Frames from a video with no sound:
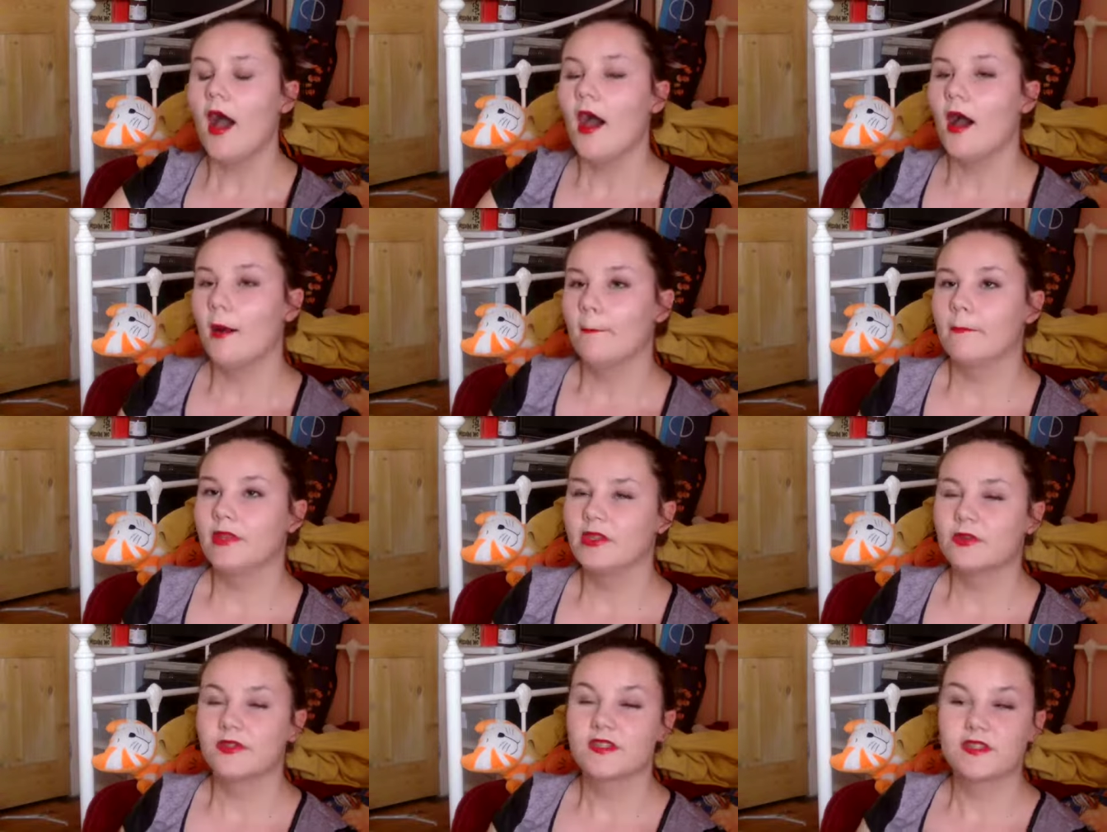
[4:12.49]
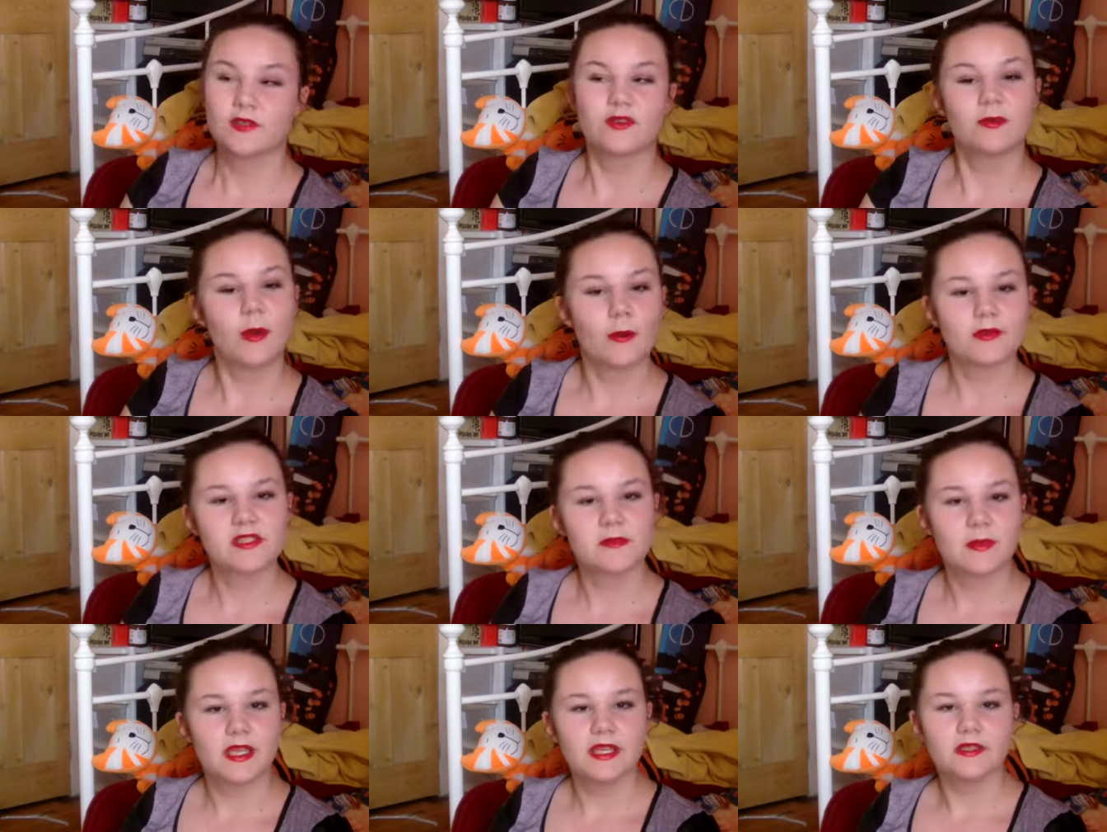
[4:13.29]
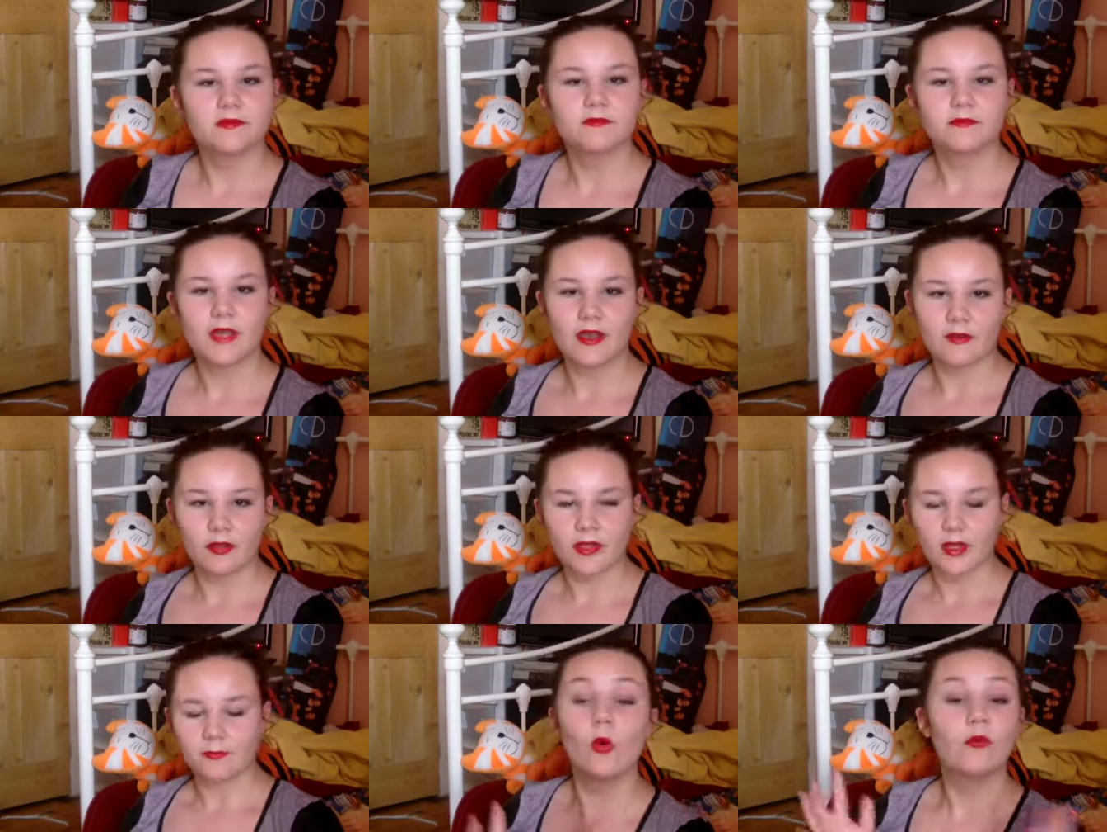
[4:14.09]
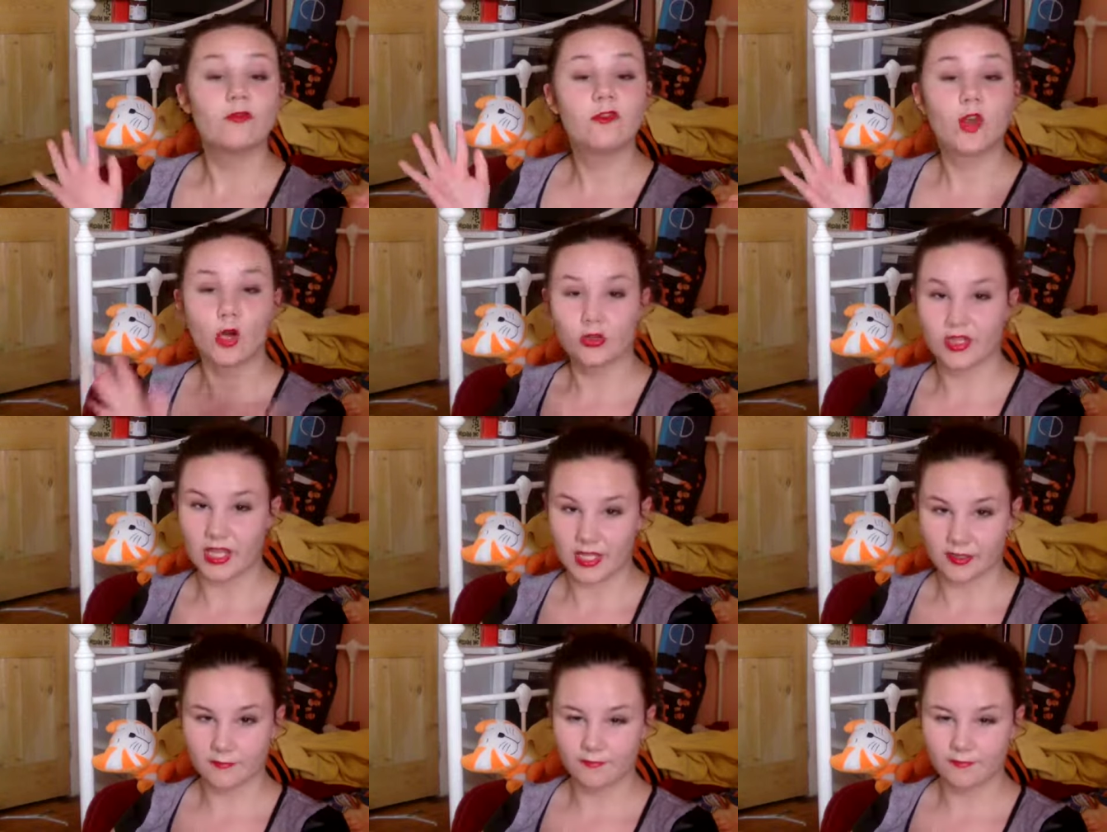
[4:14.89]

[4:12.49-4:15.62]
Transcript: But you can still come up to me and everything. Vlogging.